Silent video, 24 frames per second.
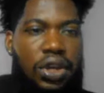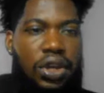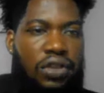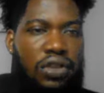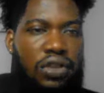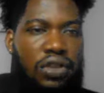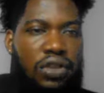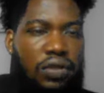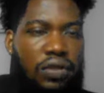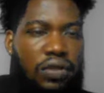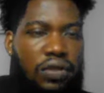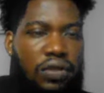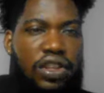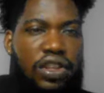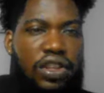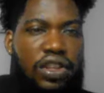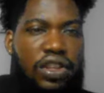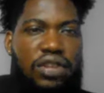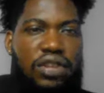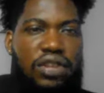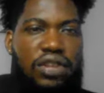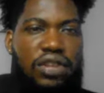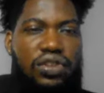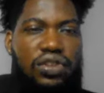So in order
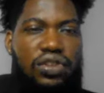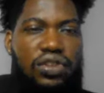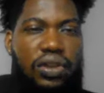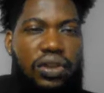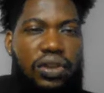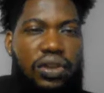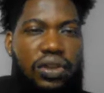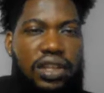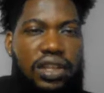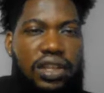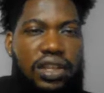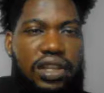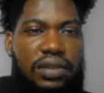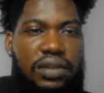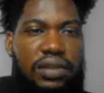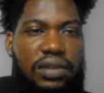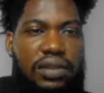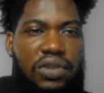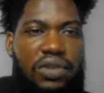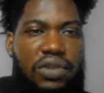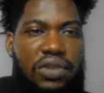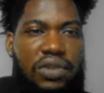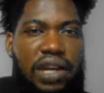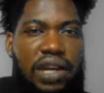to install a theme
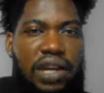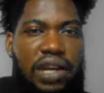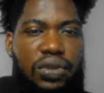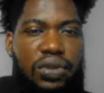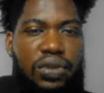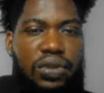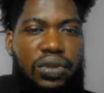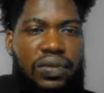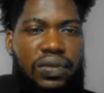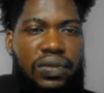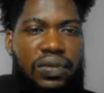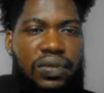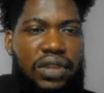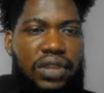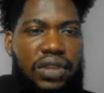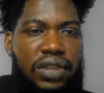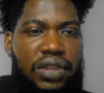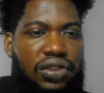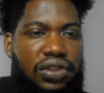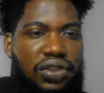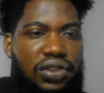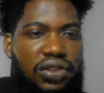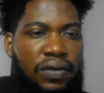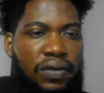you are uploading from your
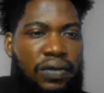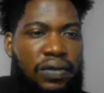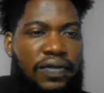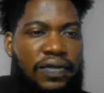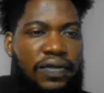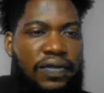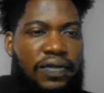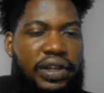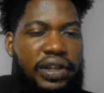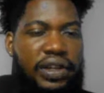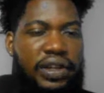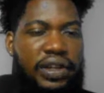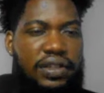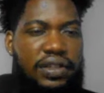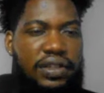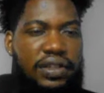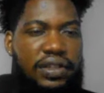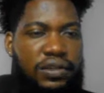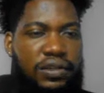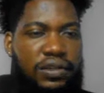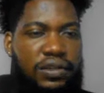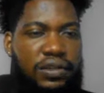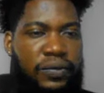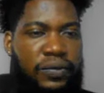desktop, it's very easy.
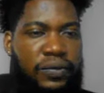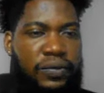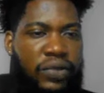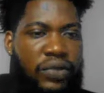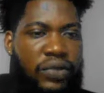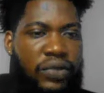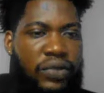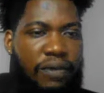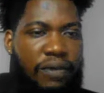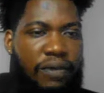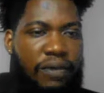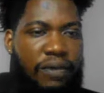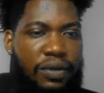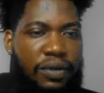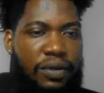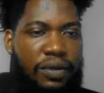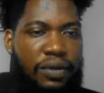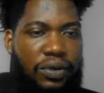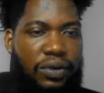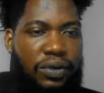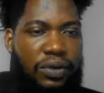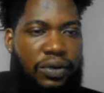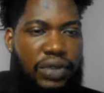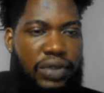From your
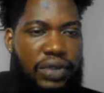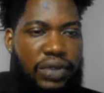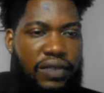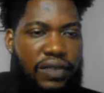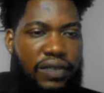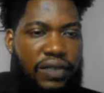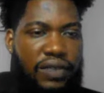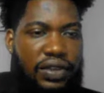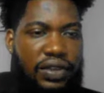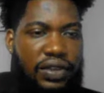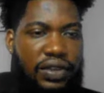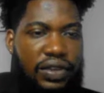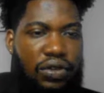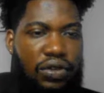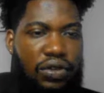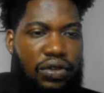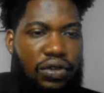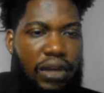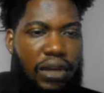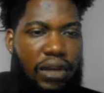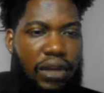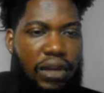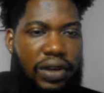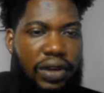computer, very easy. Go to
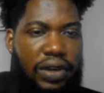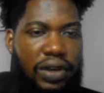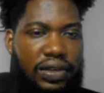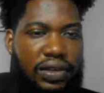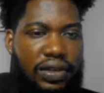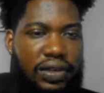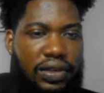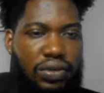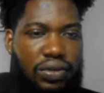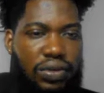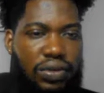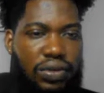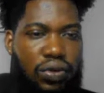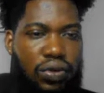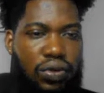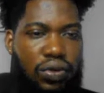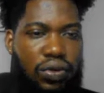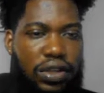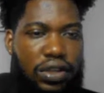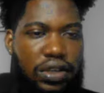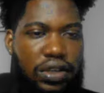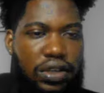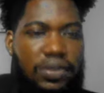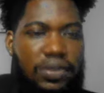Appearance, go to
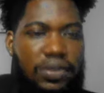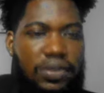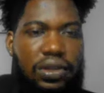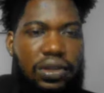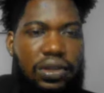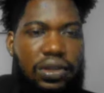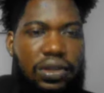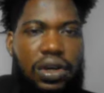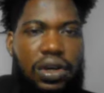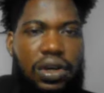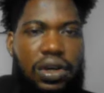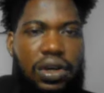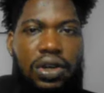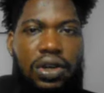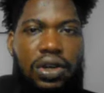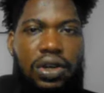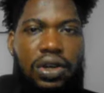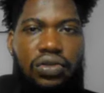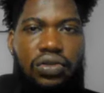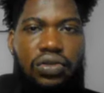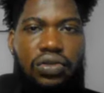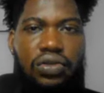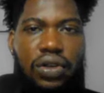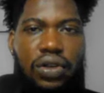Themes.
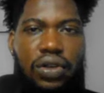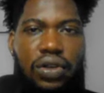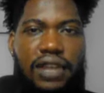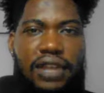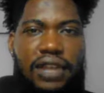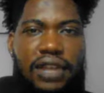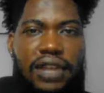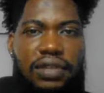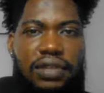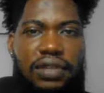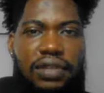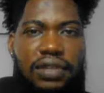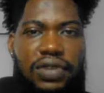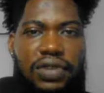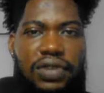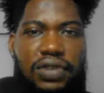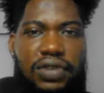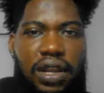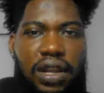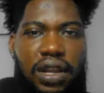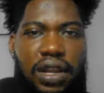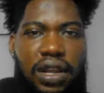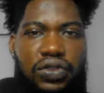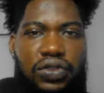So under Themes,
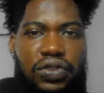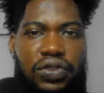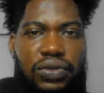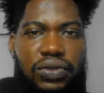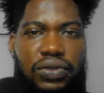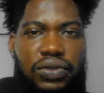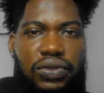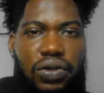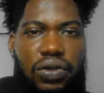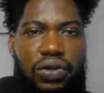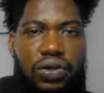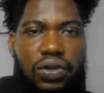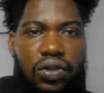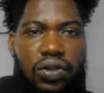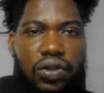allow Themes to load.